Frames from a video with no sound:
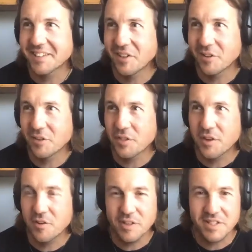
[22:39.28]
you know
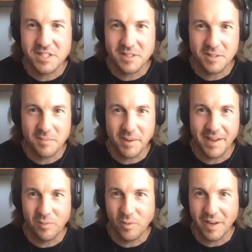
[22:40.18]
theories
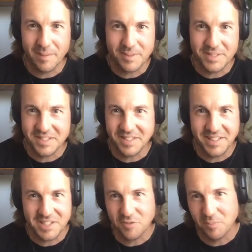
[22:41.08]
about what happens at the
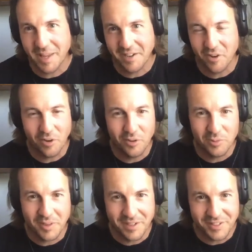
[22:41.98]
edge of a black hole,
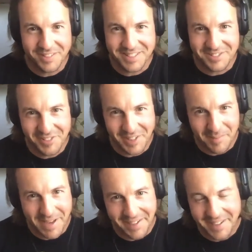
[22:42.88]
whatever, it doesn't really
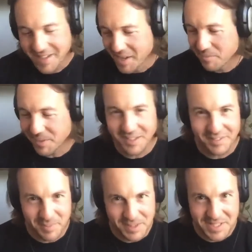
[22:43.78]
matter.
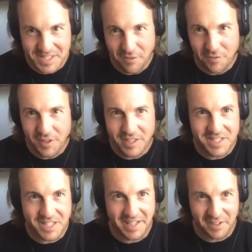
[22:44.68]
But but stuff that
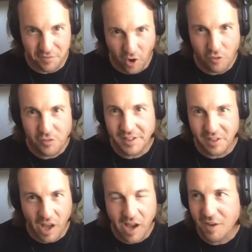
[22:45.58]
is an evolving,
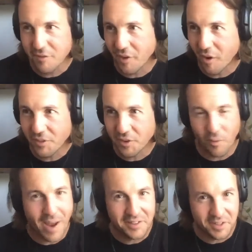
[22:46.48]
live, on the
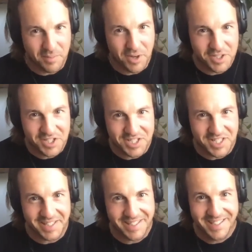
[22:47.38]
ground
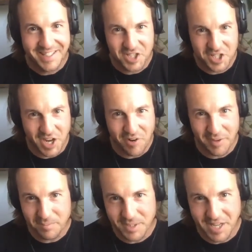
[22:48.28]
emergency,
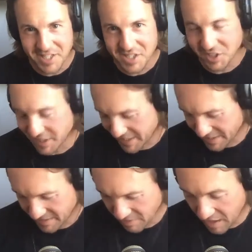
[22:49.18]
sharing
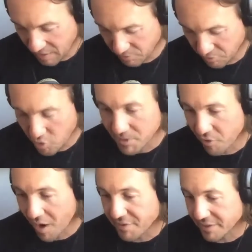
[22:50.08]
potentially uh, rumor
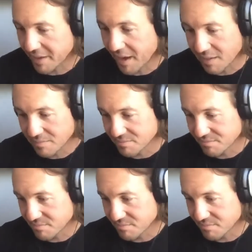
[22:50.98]
driving um,